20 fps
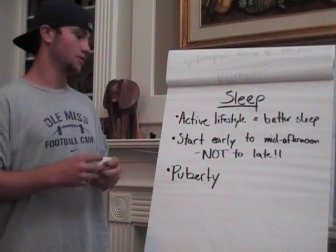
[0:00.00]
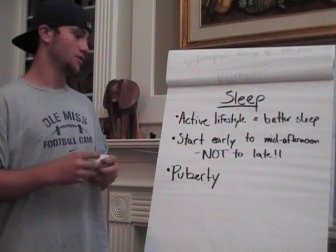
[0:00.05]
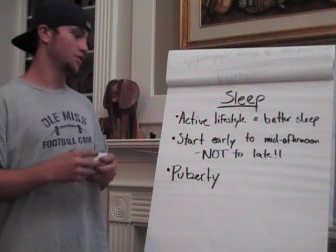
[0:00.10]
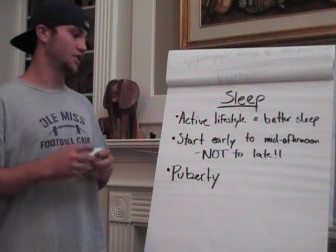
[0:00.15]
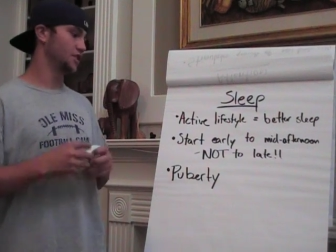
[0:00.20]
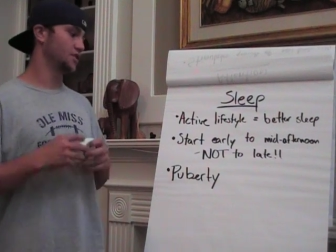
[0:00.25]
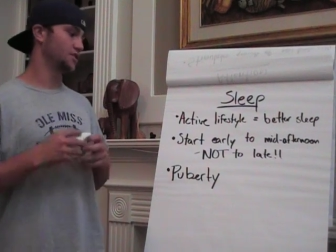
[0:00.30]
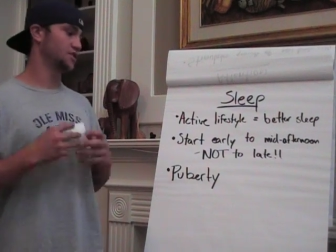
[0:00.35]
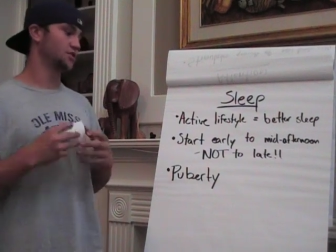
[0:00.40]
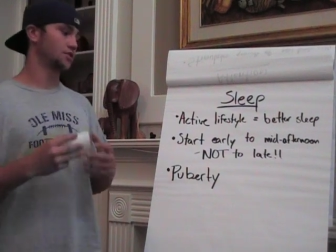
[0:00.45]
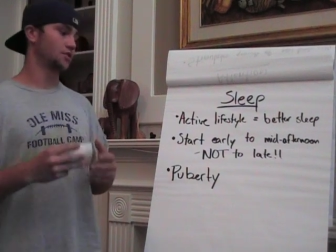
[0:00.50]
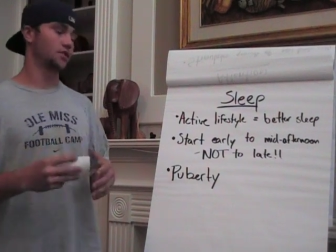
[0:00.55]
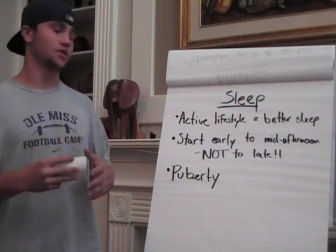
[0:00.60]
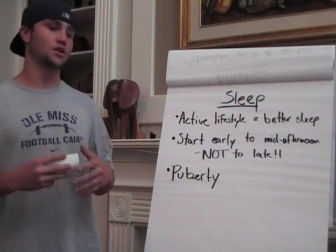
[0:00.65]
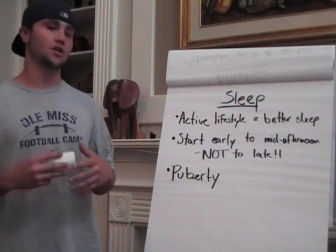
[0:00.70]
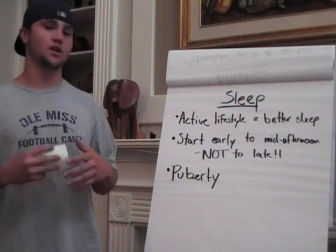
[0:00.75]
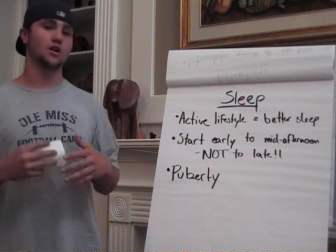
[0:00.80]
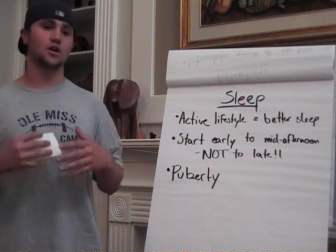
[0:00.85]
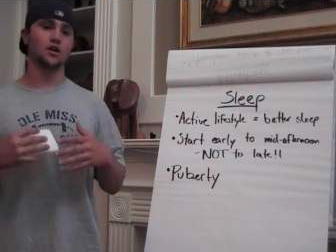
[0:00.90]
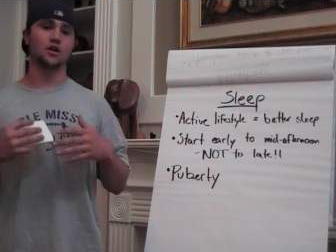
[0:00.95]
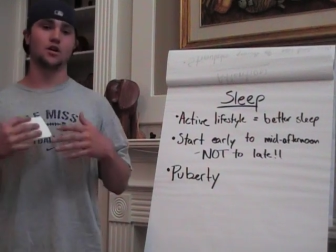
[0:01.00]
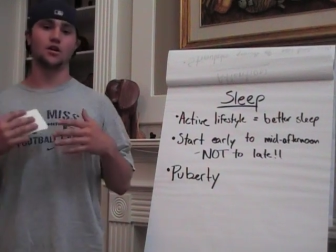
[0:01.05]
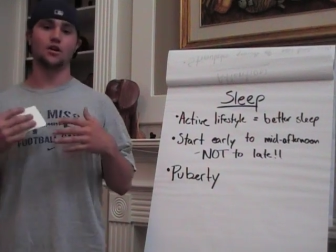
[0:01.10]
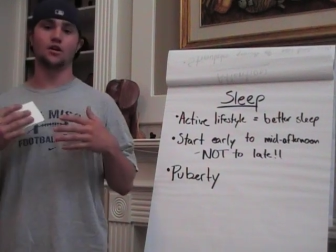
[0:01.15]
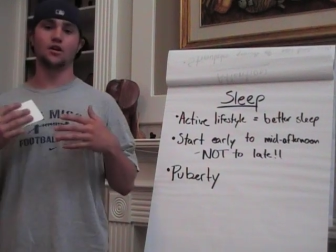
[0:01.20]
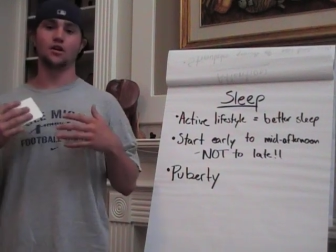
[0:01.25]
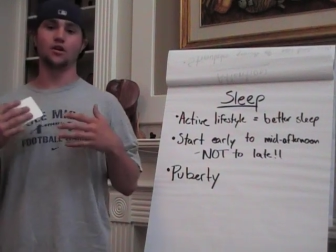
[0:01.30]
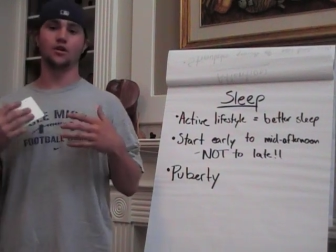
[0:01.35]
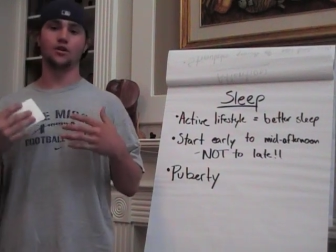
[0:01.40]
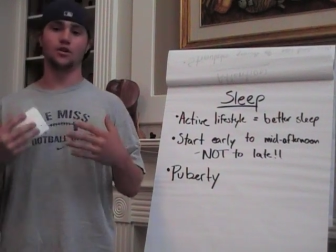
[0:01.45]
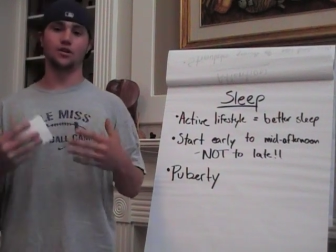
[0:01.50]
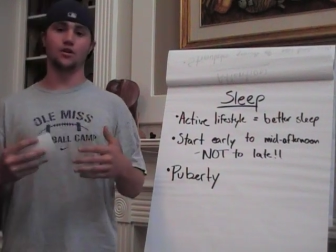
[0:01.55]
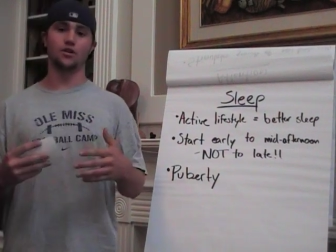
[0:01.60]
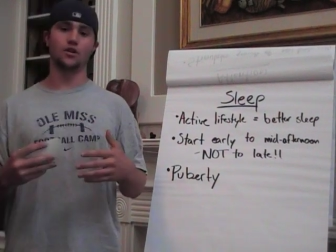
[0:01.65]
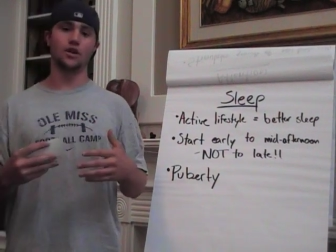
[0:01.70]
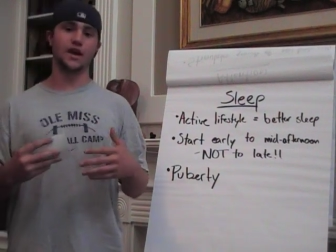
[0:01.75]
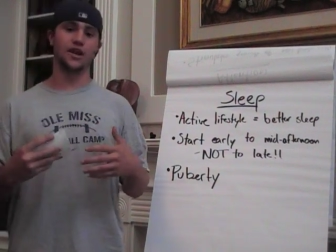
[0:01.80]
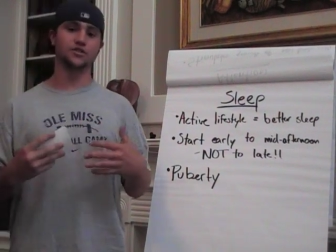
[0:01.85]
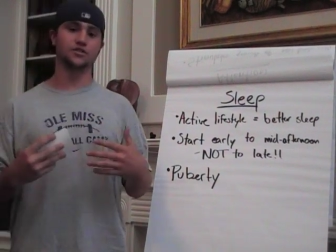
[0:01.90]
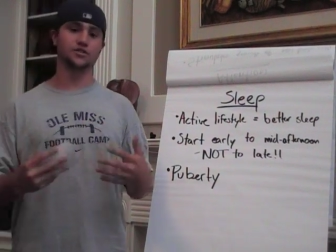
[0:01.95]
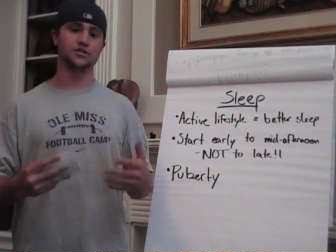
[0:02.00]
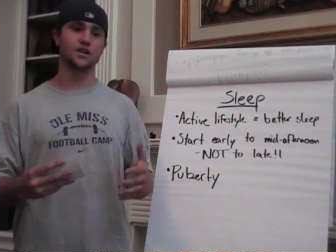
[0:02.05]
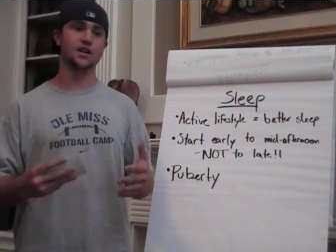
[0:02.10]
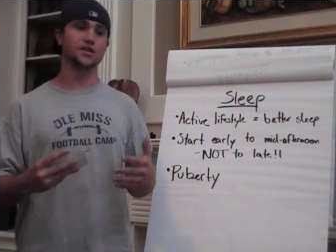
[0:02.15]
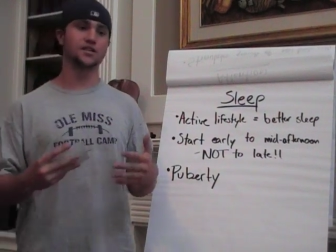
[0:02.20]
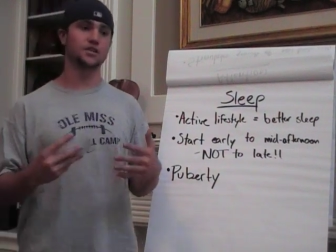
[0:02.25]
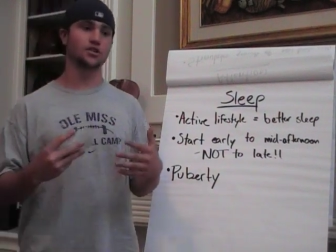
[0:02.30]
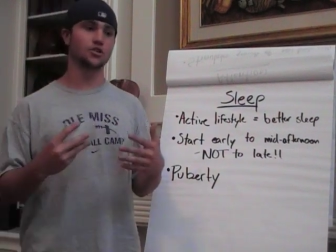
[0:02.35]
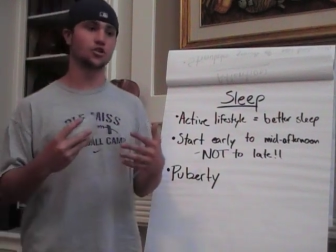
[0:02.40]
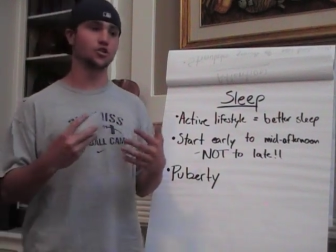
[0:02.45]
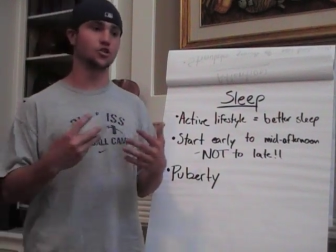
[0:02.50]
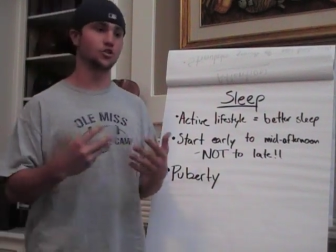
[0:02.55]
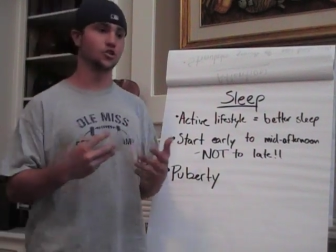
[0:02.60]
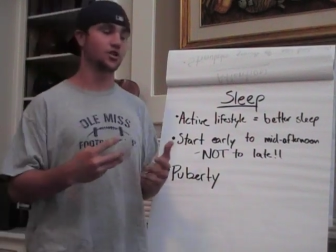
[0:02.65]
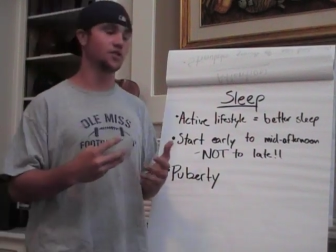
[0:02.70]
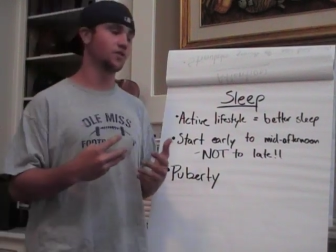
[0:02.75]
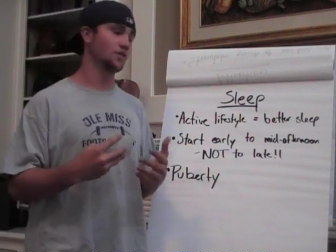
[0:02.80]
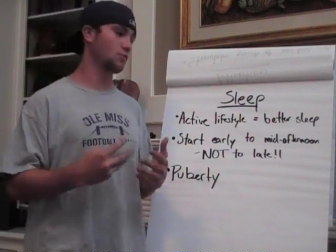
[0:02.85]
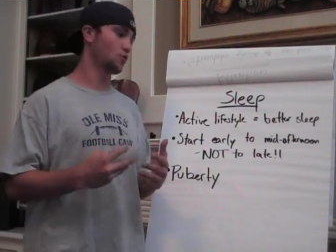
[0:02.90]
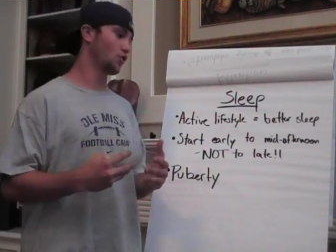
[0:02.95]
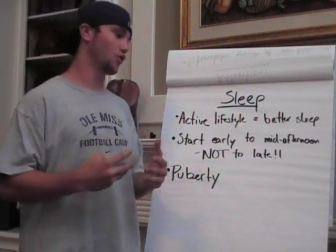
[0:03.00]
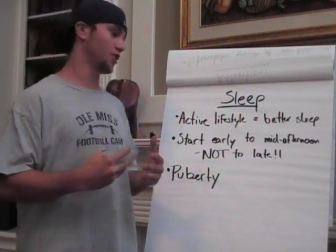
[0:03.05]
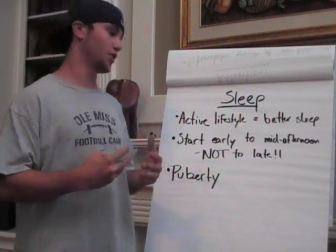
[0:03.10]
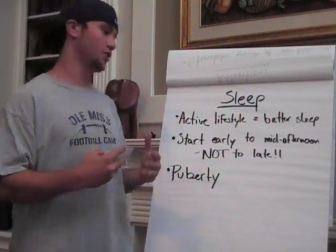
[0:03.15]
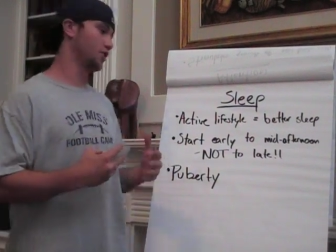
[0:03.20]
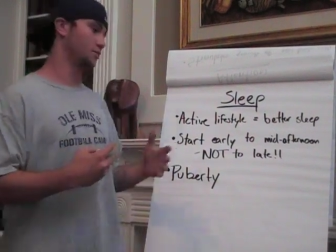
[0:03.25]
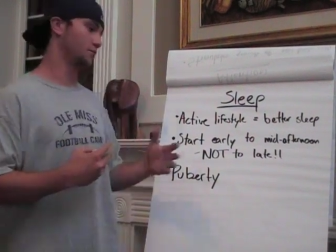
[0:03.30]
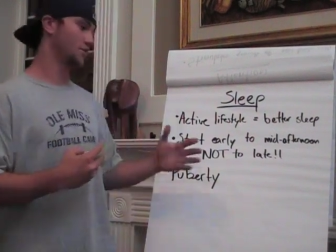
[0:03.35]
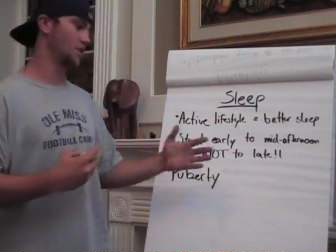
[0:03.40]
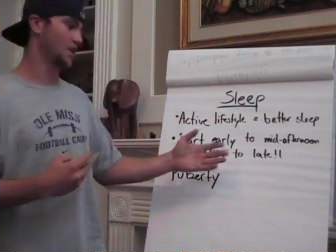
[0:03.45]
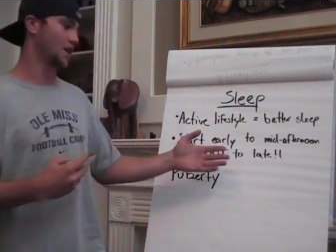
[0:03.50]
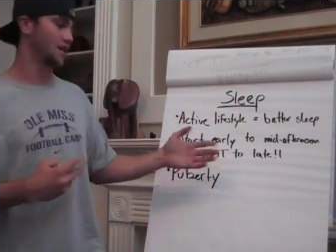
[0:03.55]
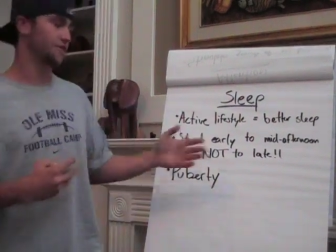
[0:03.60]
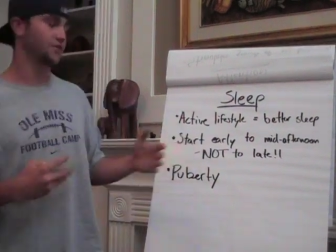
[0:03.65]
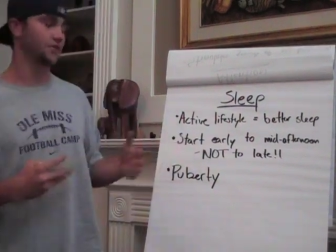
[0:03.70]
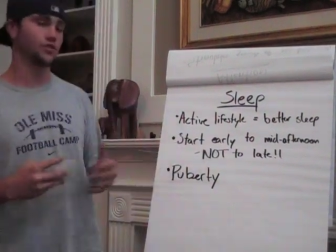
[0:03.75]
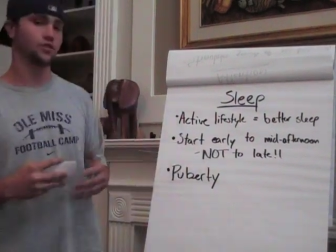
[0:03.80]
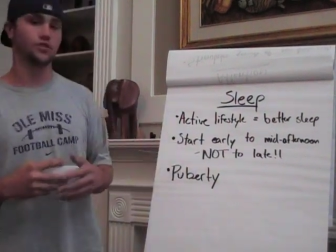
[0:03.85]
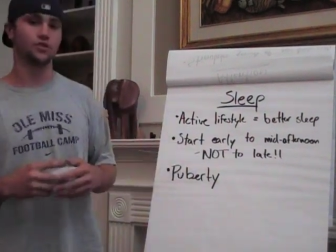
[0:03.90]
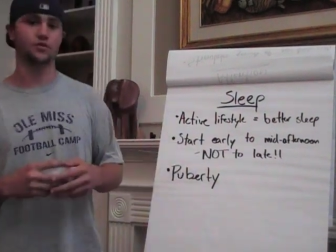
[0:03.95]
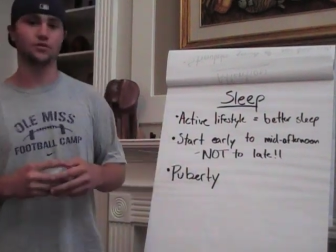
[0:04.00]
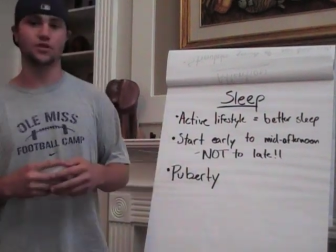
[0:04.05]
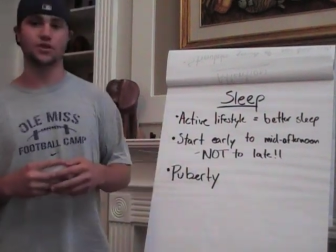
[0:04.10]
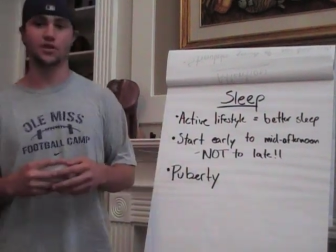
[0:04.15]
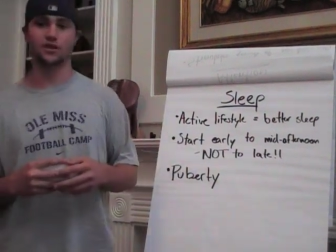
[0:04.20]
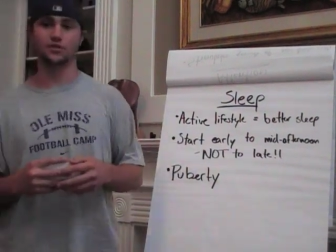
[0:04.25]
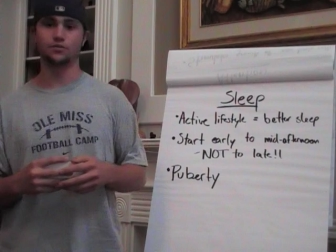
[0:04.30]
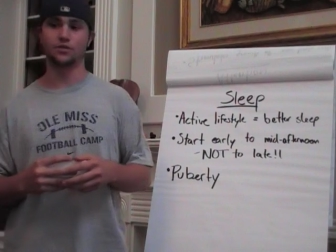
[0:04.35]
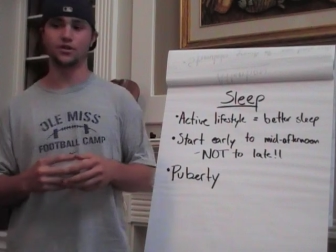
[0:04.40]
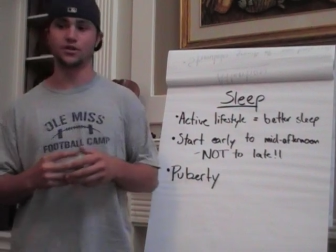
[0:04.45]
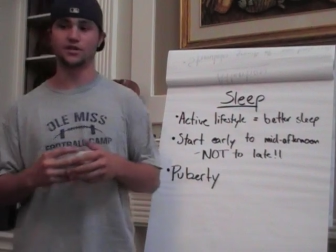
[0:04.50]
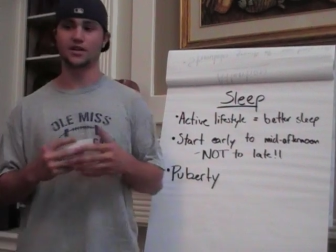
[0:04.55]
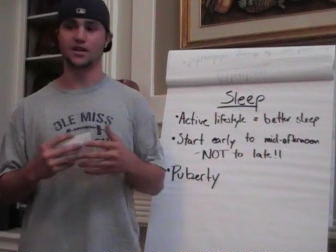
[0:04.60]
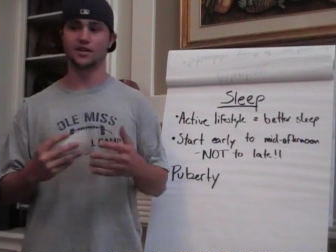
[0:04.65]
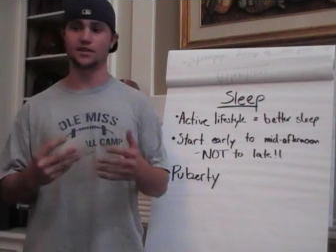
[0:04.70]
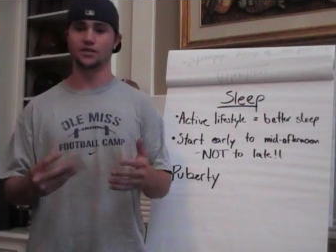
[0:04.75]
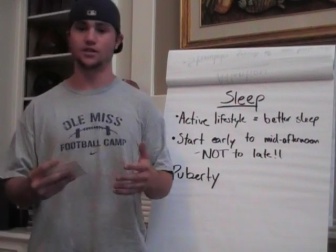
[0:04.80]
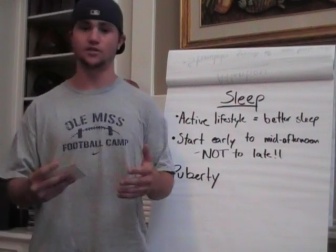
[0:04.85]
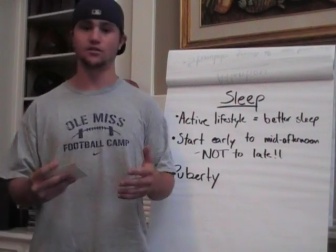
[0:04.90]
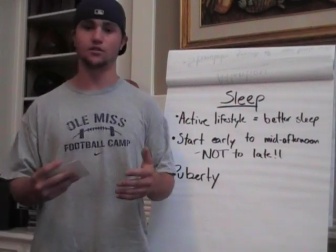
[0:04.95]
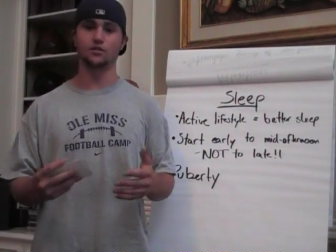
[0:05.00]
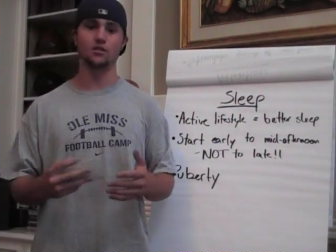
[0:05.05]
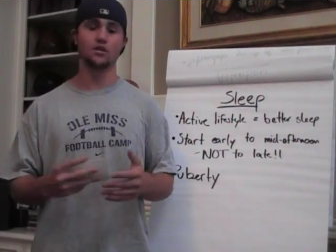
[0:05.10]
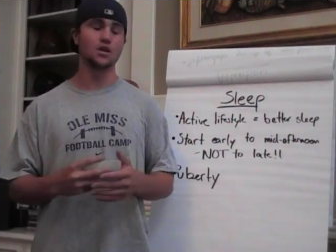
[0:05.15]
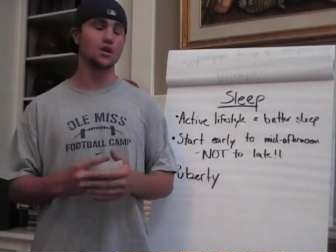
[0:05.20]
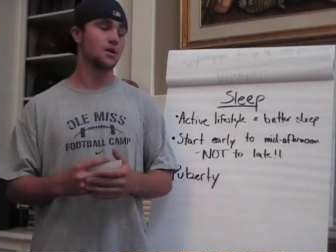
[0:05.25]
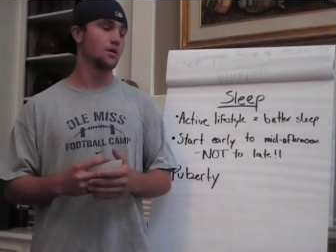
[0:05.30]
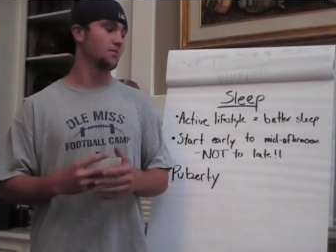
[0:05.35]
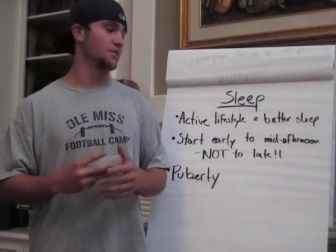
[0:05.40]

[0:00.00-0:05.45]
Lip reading: need to exercising early in the morning or mid-afternoon is what is ideal,